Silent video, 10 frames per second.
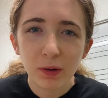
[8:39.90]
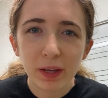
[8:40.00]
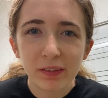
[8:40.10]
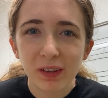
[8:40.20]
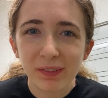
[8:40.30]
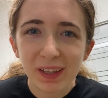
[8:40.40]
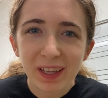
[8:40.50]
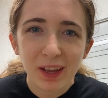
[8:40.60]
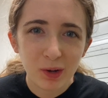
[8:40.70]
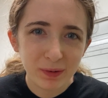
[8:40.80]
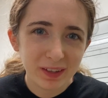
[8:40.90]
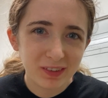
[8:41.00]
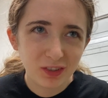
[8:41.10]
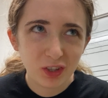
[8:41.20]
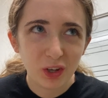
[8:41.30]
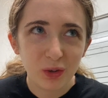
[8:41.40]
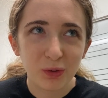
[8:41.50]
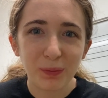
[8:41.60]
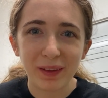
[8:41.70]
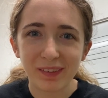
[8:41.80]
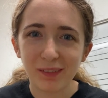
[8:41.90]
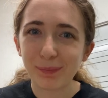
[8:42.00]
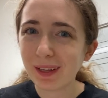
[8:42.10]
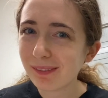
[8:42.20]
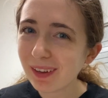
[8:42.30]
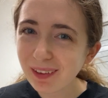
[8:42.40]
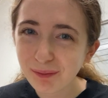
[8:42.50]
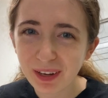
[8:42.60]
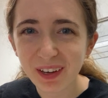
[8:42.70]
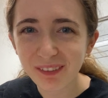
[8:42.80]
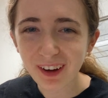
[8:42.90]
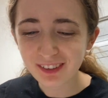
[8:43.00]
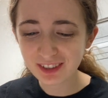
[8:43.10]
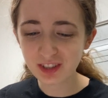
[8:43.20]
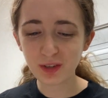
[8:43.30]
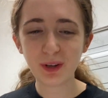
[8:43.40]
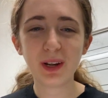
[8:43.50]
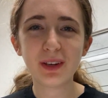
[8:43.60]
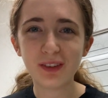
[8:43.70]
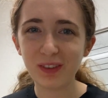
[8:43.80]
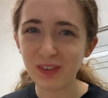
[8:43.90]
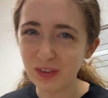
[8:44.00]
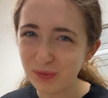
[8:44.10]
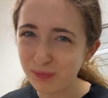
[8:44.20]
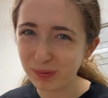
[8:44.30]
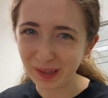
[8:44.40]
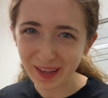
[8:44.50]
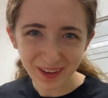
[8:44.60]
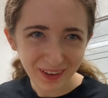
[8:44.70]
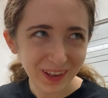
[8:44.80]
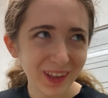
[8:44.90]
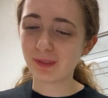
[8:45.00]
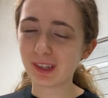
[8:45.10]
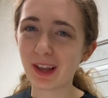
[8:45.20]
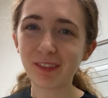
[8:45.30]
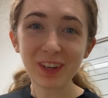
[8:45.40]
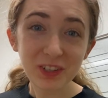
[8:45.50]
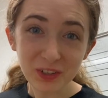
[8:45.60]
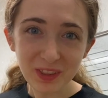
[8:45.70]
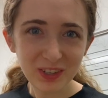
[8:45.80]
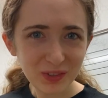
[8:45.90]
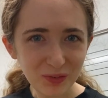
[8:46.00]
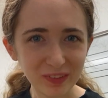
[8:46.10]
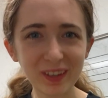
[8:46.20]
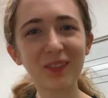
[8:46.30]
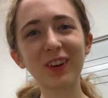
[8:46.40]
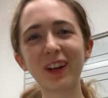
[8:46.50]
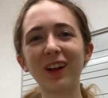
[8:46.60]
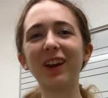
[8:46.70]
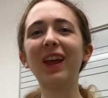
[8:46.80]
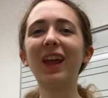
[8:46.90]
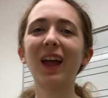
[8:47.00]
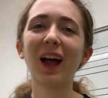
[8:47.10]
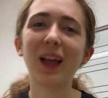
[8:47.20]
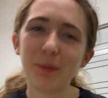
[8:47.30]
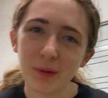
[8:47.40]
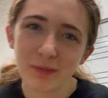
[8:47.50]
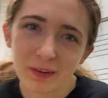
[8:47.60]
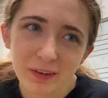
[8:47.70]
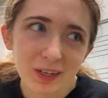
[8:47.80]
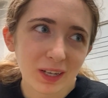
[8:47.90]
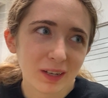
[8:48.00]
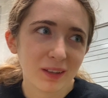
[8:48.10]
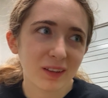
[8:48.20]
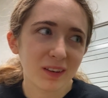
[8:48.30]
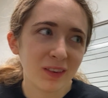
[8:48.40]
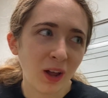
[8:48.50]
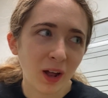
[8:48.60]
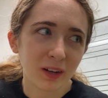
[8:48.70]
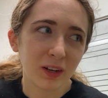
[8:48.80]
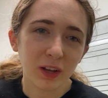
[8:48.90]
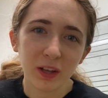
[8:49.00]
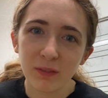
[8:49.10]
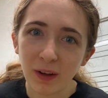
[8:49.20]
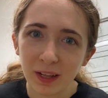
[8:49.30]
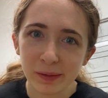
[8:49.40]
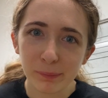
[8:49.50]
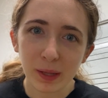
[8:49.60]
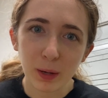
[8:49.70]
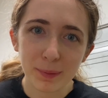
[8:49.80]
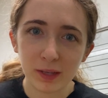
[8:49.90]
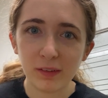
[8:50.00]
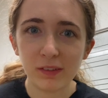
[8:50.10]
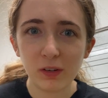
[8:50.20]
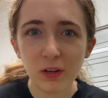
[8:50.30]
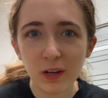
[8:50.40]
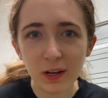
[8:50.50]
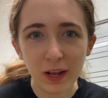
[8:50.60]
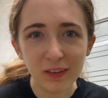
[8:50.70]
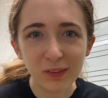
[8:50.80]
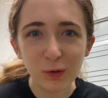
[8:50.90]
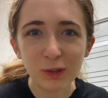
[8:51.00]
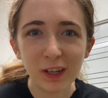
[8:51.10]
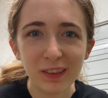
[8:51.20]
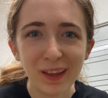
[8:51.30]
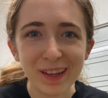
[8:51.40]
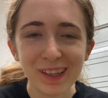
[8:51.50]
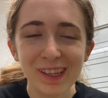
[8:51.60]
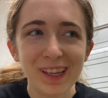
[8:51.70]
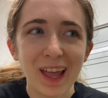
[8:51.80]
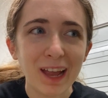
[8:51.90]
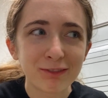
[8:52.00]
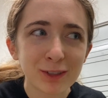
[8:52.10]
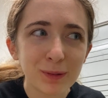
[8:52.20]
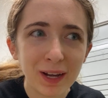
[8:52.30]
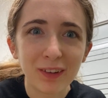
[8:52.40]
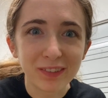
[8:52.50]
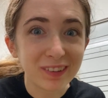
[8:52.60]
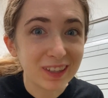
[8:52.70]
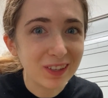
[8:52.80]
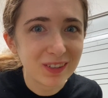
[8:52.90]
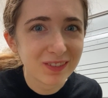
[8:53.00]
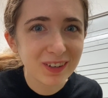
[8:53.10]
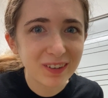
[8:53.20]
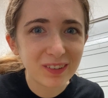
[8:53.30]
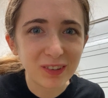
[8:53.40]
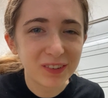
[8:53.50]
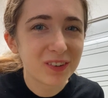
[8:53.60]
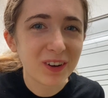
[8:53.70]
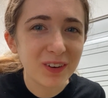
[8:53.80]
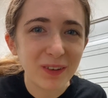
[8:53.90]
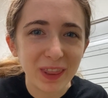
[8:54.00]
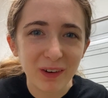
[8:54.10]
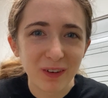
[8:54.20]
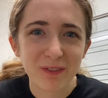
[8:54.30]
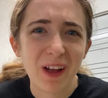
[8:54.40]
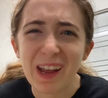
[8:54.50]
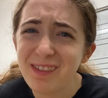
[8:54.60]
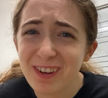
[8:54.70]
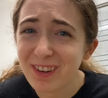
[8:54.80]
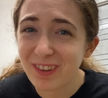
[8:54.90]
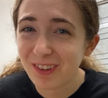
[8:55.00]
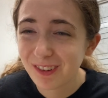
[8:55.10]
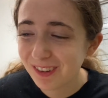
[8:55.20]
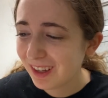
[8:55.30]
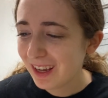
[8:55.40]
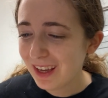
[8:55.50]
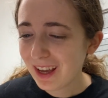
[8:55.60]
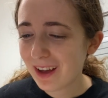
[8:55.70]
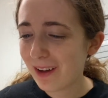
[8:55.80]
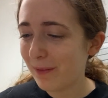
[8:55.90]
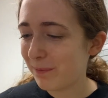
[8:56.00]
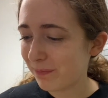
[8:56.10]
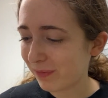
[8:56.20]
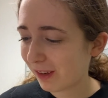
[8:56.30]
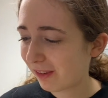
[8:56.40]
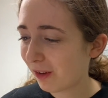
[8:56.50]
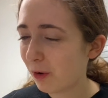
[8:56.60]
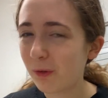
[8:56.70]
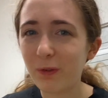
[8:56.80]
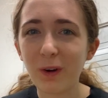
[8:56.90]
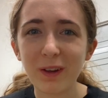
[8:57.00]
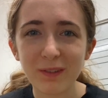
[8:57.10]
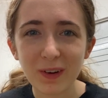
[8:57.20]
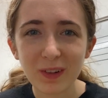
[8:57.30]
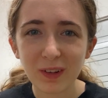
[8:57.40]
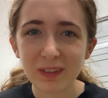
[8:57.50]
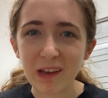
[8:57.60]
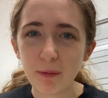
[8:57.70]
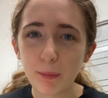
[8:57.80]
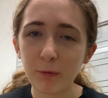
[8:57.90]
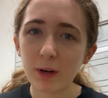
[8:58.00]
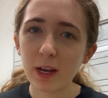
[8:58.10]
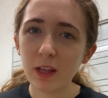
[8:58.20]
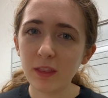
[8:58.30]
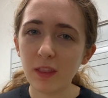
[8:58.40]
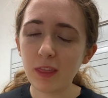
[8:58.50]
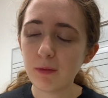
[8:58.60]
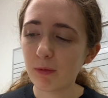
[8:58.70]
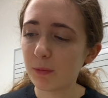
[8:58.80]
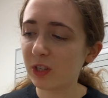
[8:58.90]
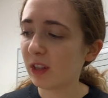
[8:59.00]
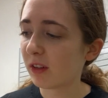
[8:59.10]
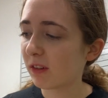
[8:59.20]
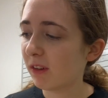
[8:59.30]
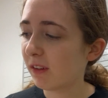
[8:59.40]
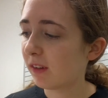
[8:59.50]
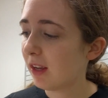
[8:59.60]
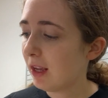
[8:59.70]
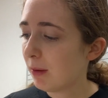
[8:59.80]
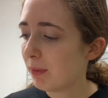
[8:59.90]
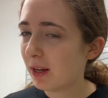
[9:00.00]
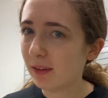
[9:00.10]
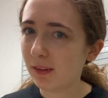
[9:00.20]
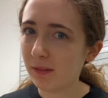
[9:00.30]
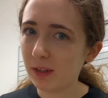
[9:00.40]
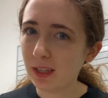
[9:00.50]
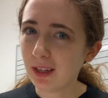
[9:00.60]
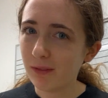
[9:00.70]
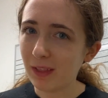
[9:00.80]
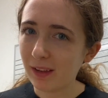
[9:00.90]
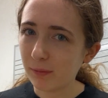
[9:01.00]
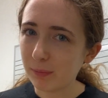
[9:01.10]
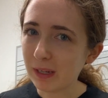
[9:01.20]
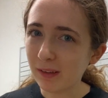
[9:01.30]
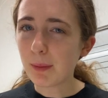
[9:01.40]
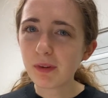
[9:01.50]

Okay, so I feel like I always show myself playing violin, but I never actually show what I play on it. I'm gonna show you the sheet music I'm working on. I'm a very not good violin player because I started in high school, unlike everyone else in the universe who started when they were five years old. Um, so for a very long time I've been working on the theme from Schindler's List because I really love that piece.